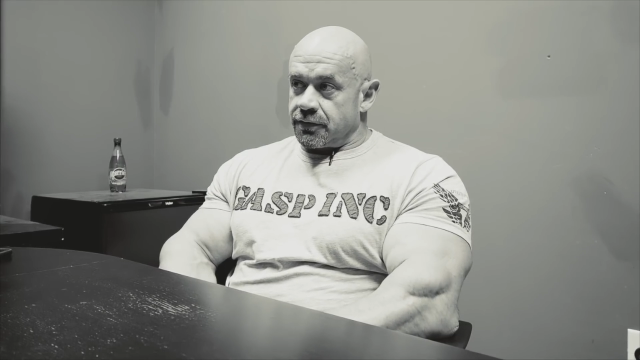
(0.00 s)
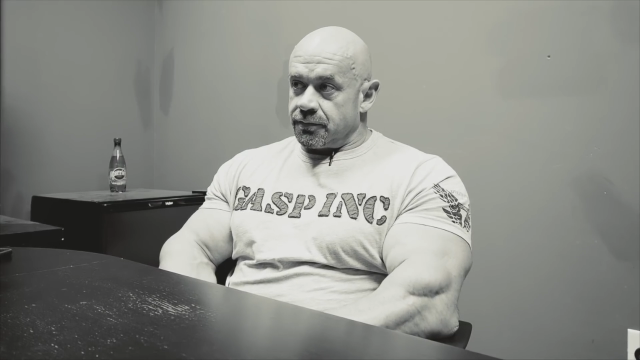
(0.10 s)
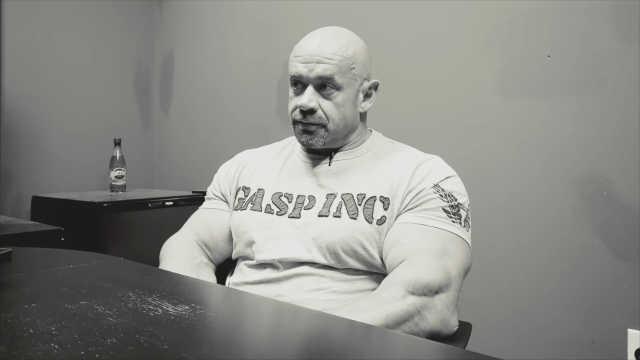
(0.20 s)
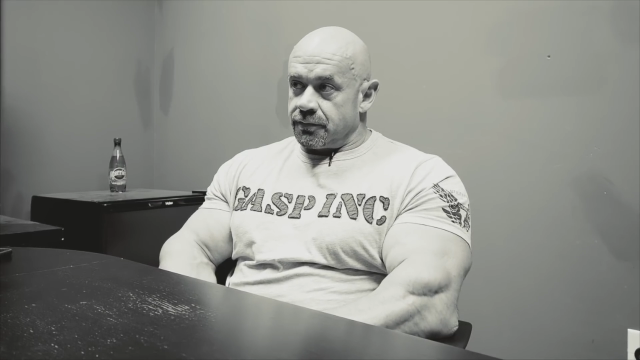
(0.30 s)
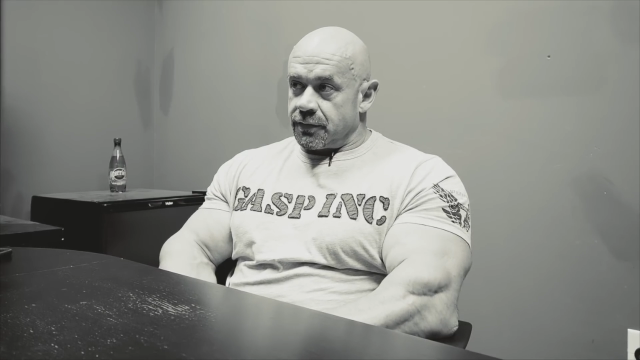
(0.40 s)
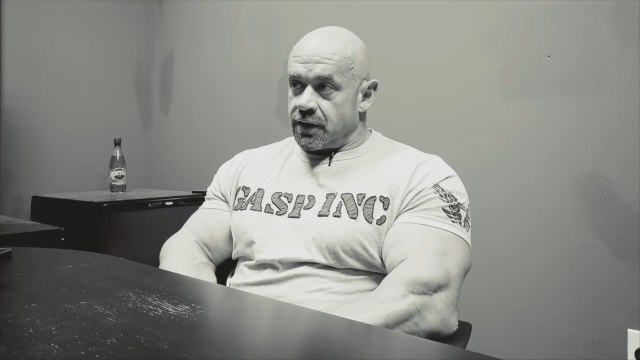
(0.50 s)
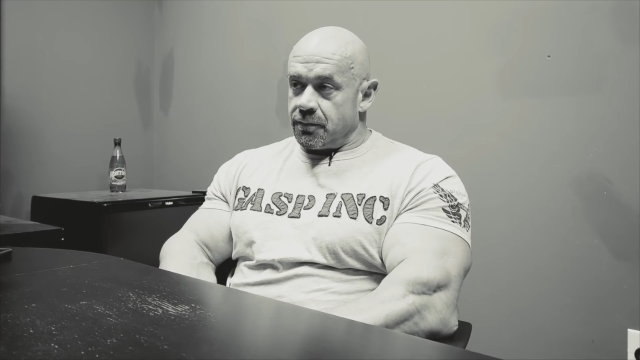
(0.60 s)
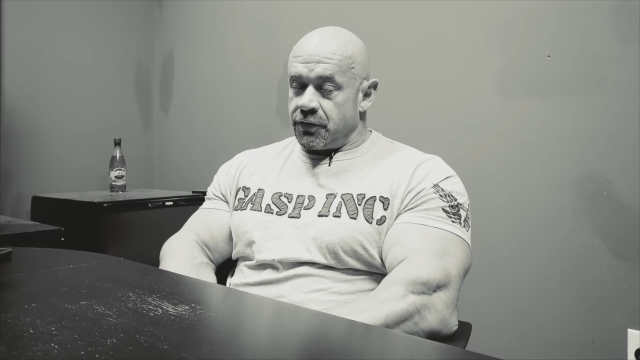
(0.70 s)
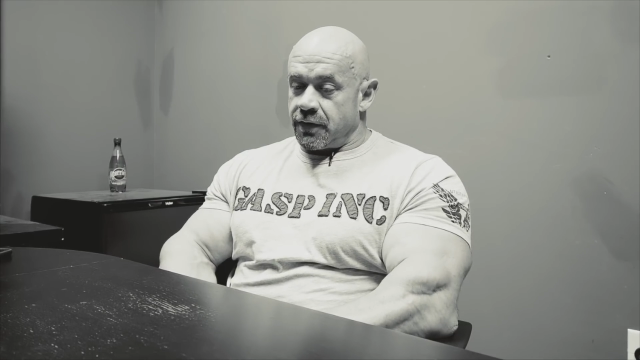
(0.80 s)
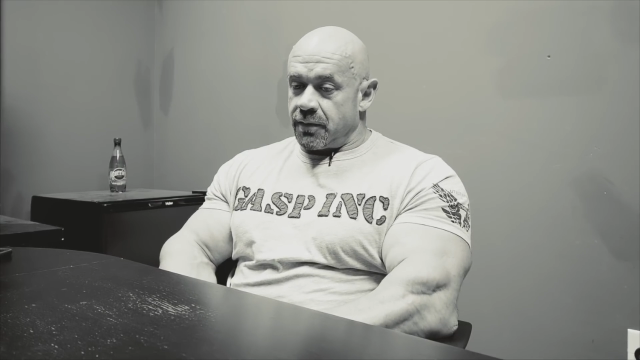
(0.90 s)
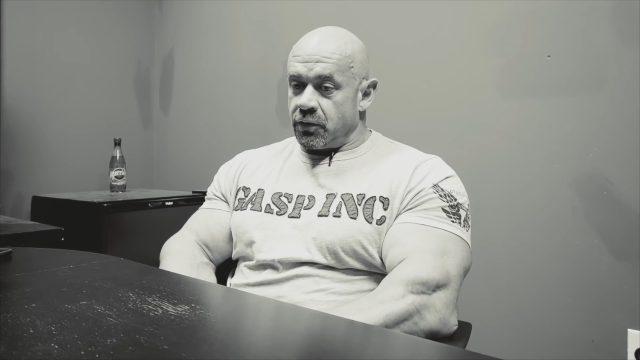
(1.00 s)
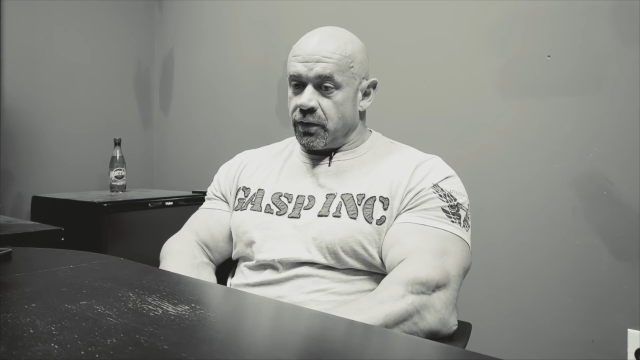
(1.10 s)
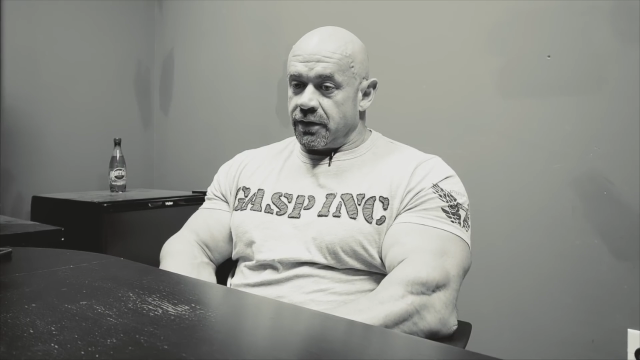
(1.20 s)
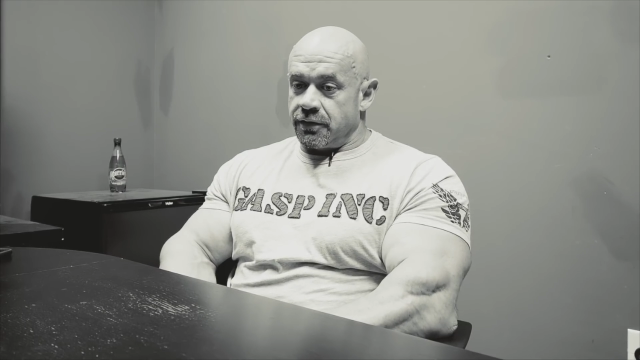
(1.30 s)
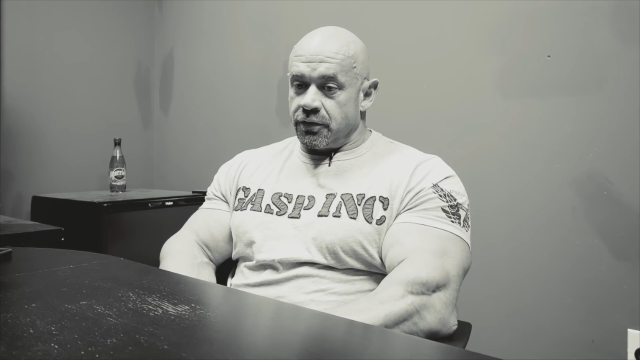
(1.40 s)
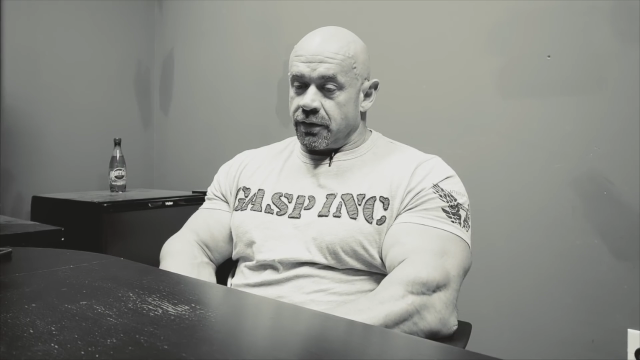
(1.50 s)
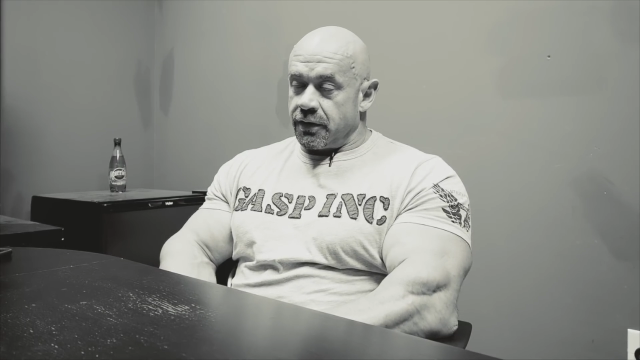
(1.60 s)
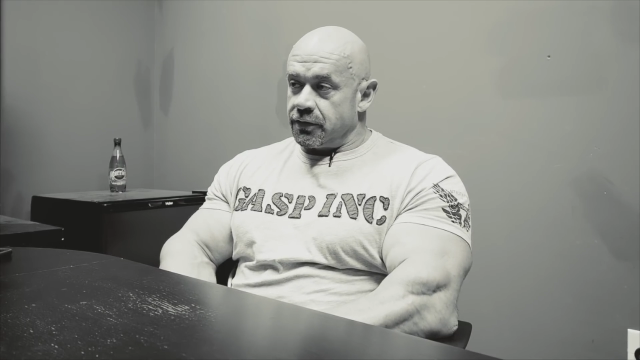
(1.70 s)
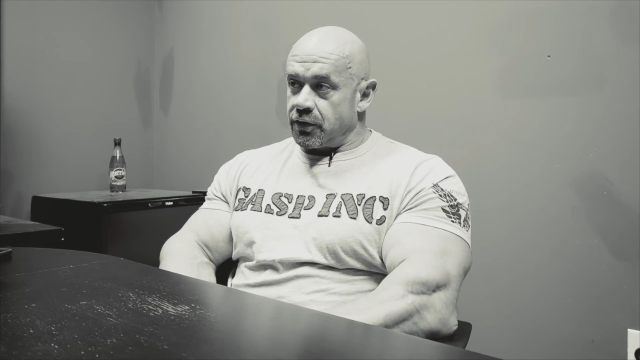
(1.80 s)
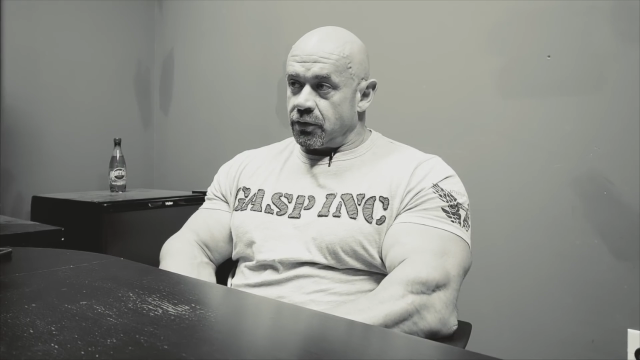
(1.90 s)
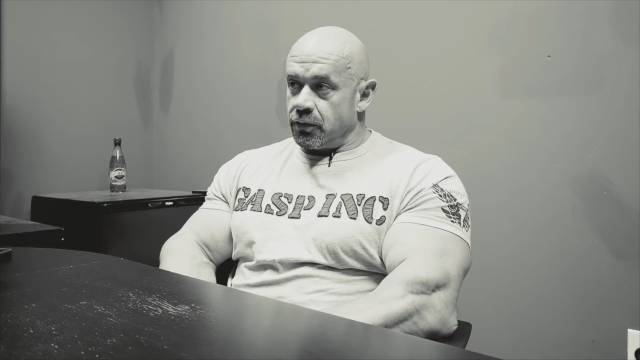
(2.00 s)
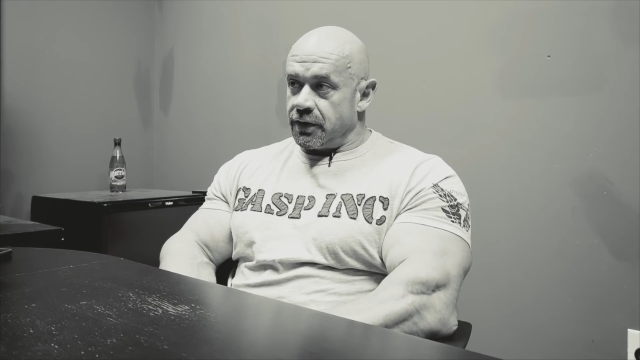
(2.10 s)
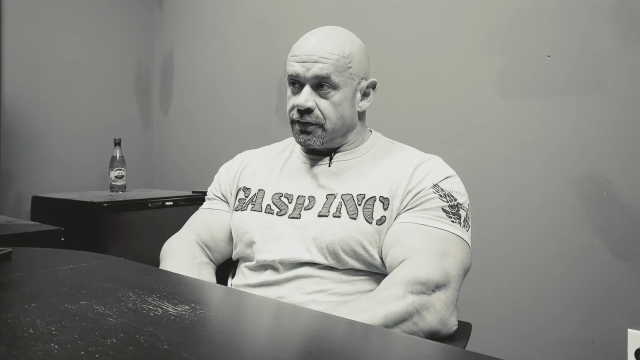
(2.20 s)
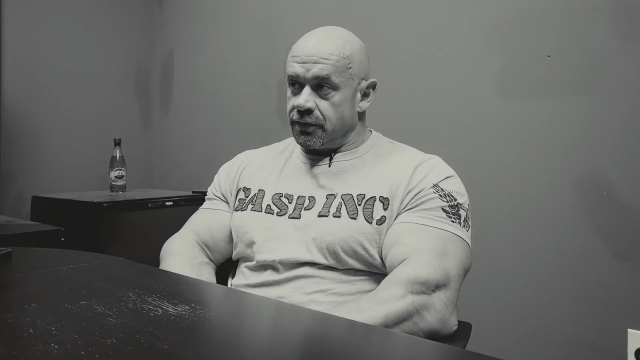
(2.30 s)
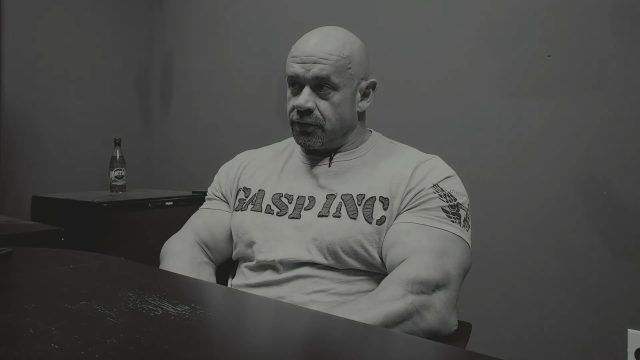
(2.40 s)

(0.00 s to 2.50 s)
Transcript: That's how you achieve success. You got to be willing